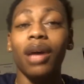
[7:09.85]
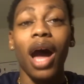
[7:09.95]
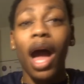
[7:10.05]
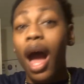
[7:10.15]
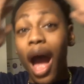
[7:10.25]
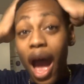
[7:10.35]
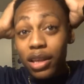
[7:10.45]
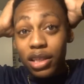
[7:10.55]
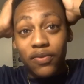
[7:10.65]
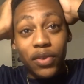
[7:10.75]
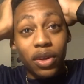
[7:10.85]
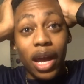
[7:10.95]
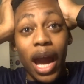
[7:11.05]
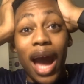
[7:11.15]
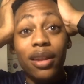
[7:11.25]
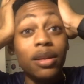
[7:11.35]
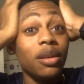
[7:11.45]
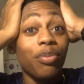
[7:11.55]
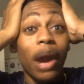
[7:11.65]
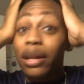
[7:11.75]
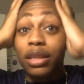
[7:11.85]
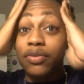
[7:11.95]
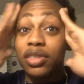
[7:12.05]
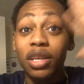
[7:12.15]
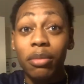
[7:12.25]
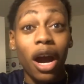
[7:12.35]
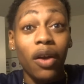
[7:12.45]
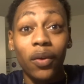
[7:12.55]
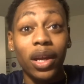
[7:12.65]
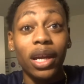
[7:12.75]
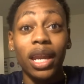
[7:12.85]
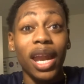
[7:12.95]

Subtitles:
I just feel like I need to practice for some odd reason.